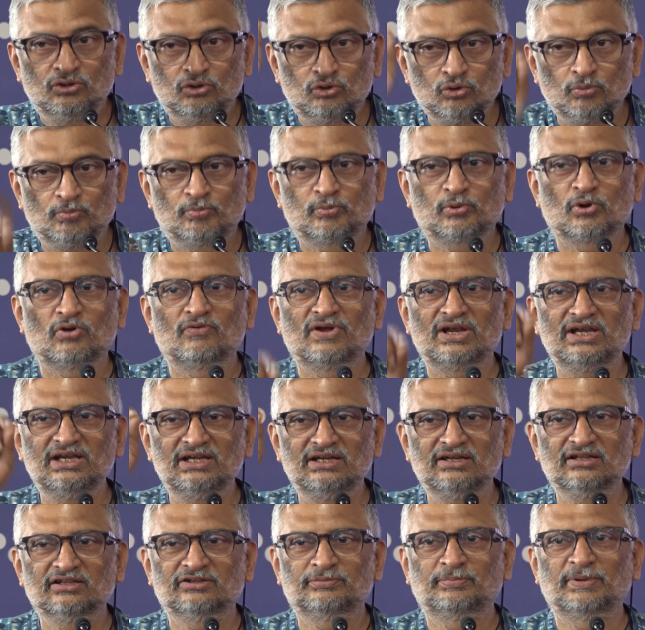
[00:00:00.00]
to
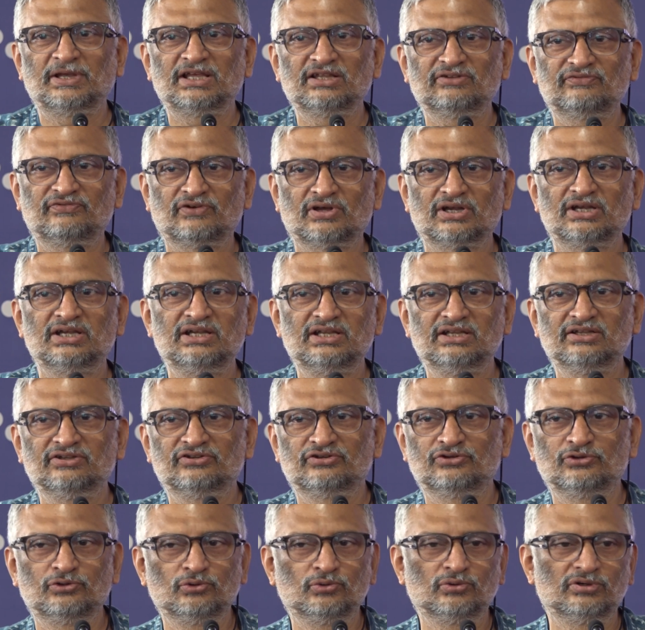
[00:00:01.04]
provide space for Indians
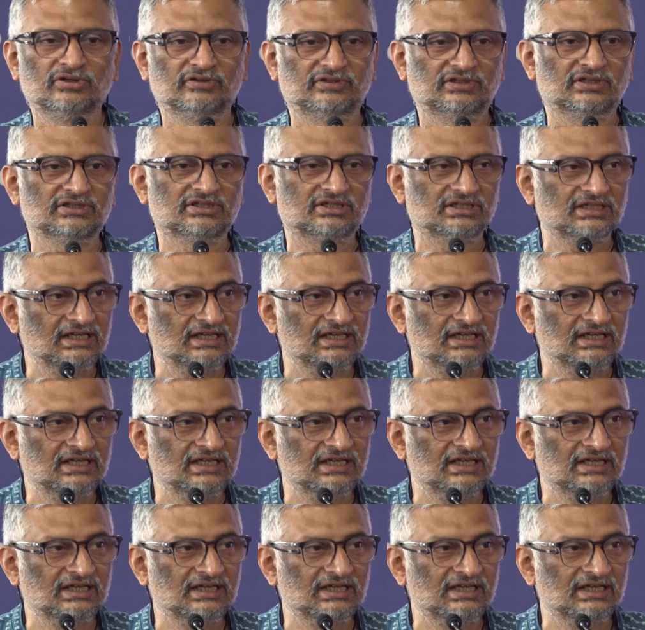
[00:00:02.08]
to do research.